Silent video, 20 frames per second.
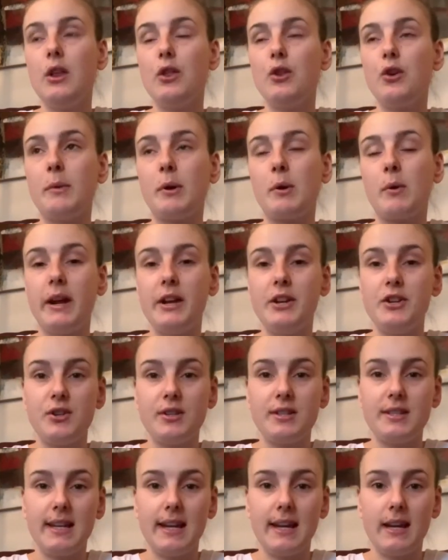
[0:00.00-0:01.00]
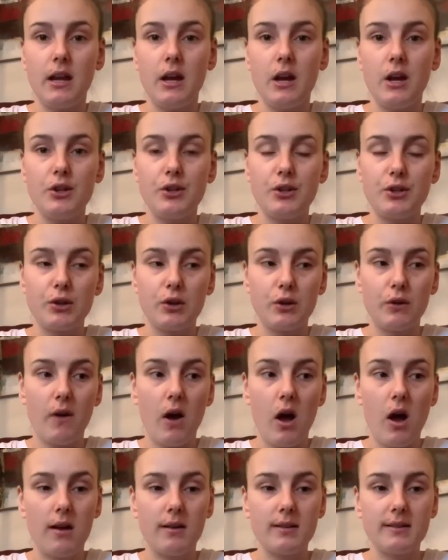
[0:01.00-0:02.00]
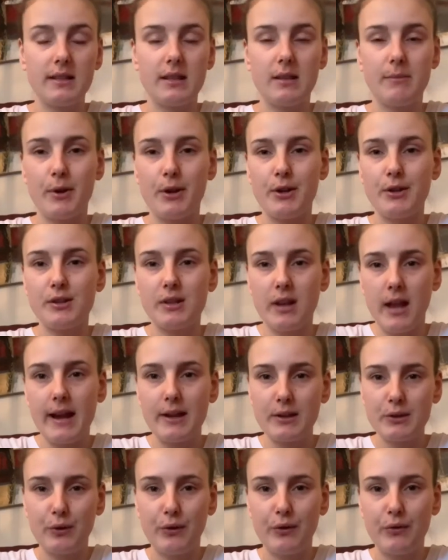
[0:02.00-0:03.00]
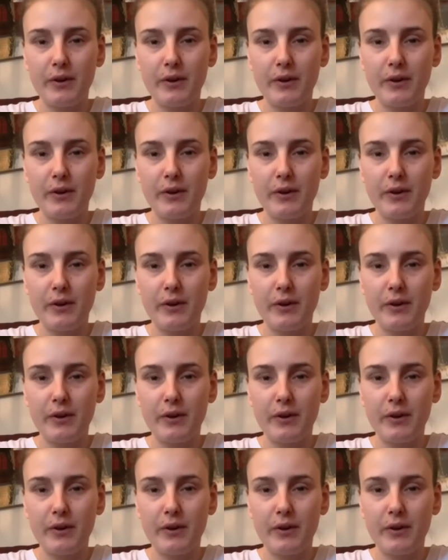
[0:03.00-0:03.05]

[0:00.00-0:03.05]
it'll be quite interesting to sort of answer the most like sort